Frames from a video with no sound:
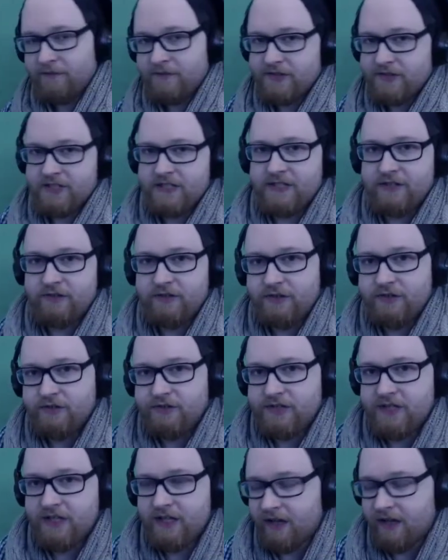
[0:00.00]
obviously you
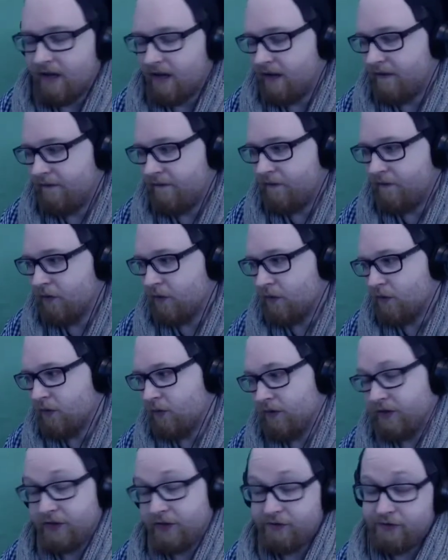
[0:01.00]
use it
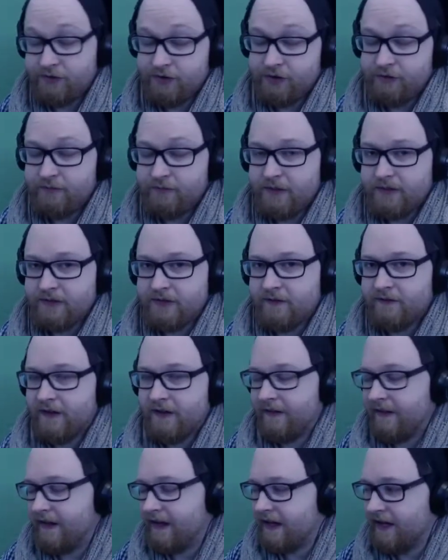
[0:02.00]
for YouTube and stuff
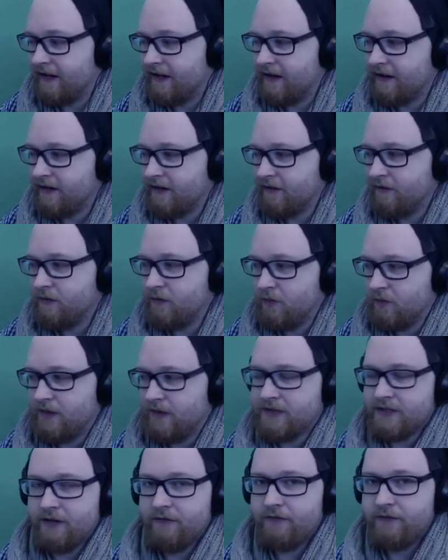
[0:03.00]
like that, and I don't
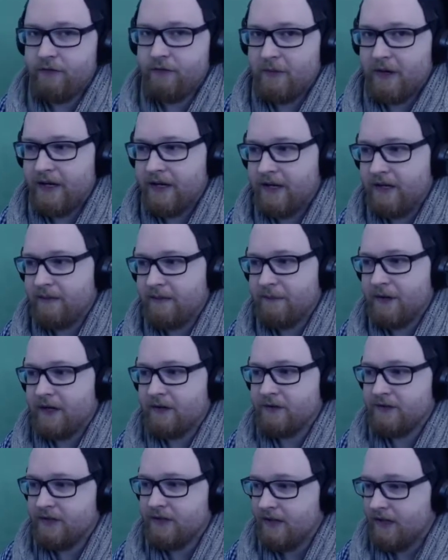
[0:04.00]
always go through my
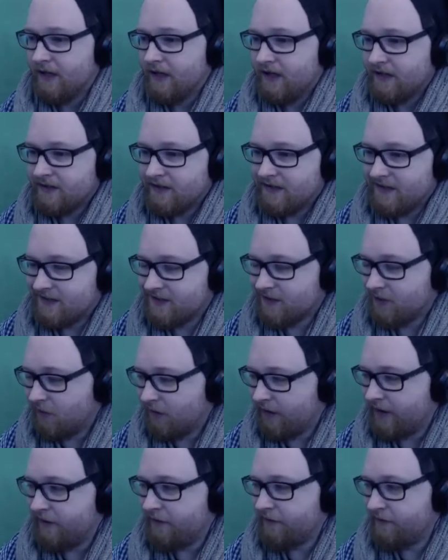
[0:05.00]
emails. So there's
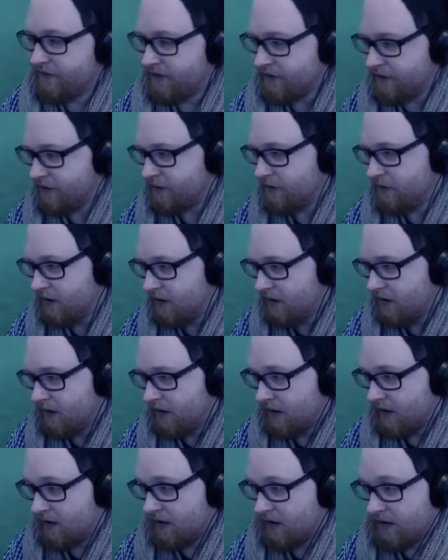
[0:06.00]
quite a few
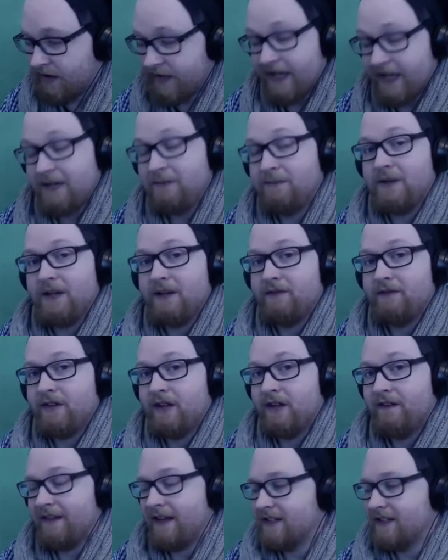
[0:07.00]
uh, game devs that
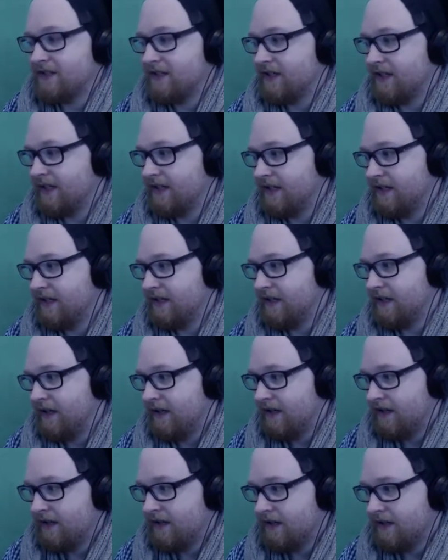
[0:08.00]
have actually
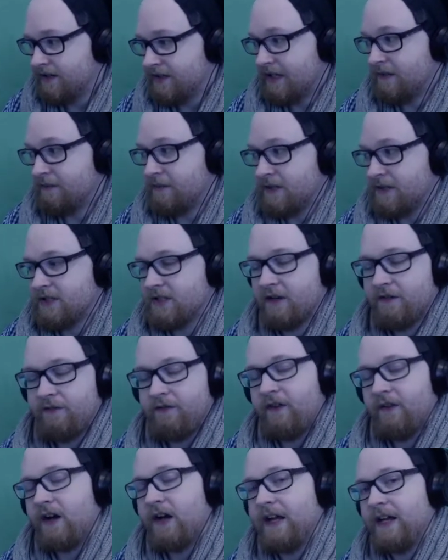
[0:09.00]
sent me stuff
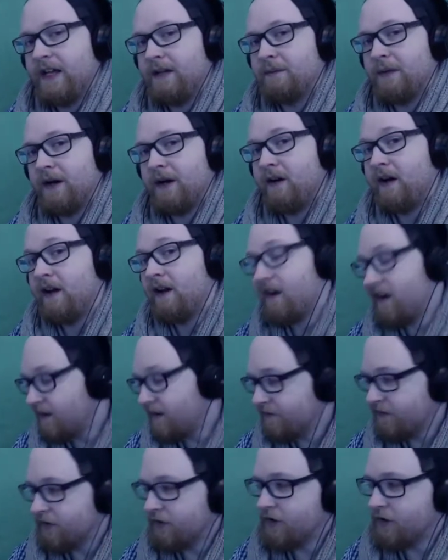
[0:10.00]
via email, and I
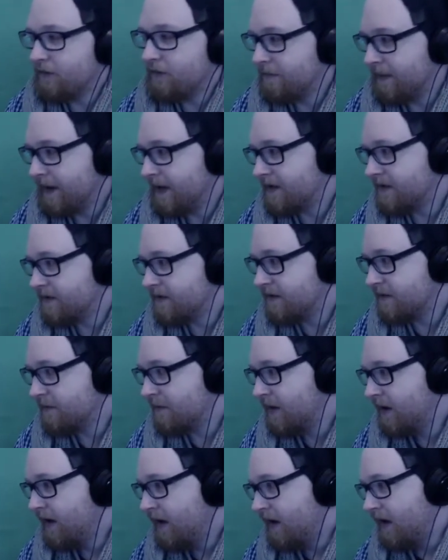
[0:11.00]
have not gotten back to them.
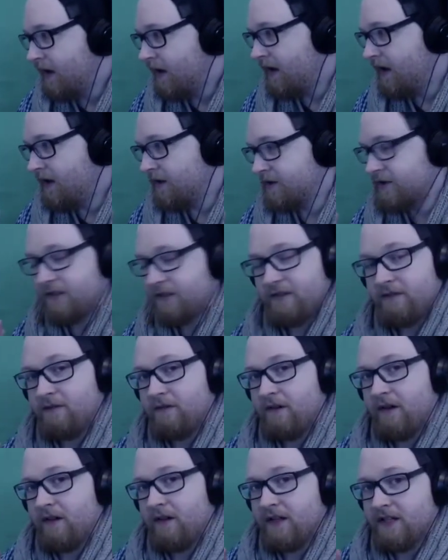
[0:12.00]
Uh, so
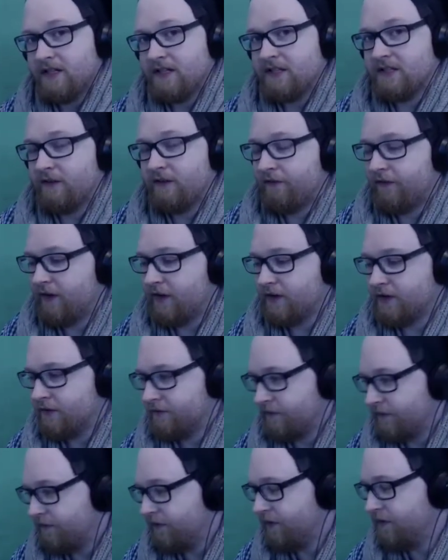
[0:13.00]
this is the first
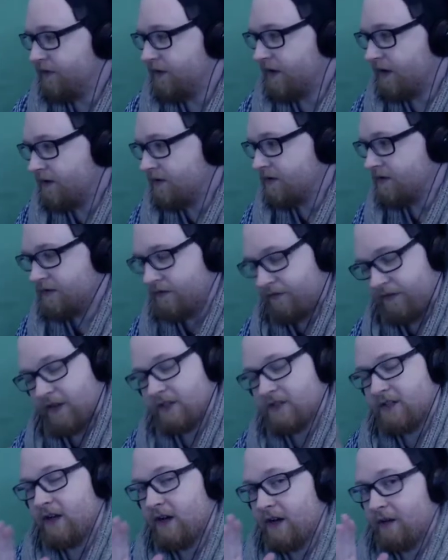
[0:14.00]
of a few of those.
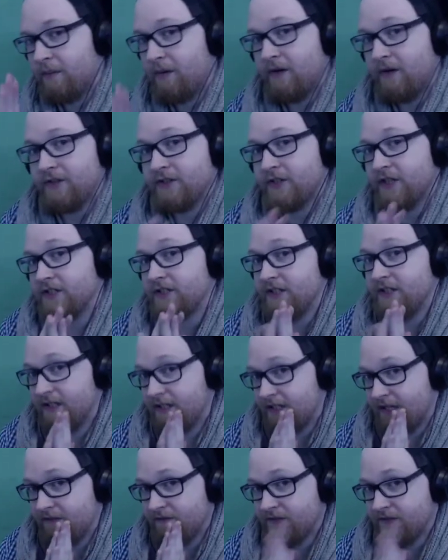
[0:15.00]
Firstly, I apologise to the
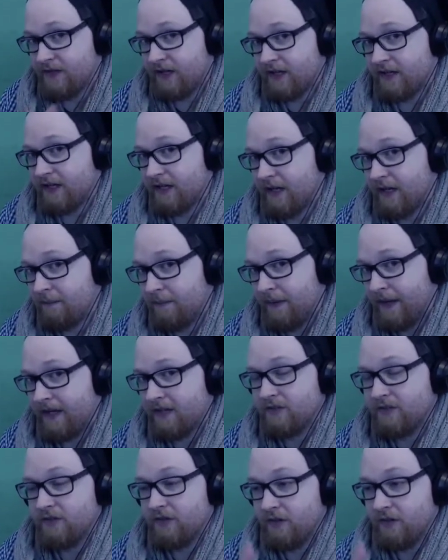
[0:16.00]
devs that I didn't get
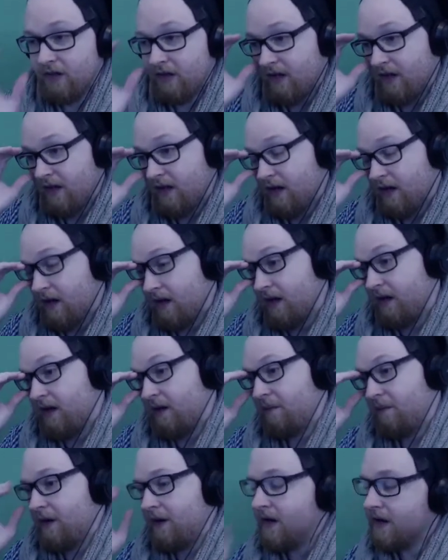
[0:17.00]
back to.
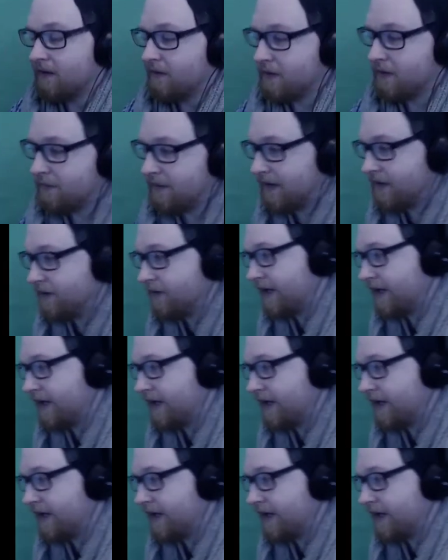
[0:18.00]
Um, I am going to play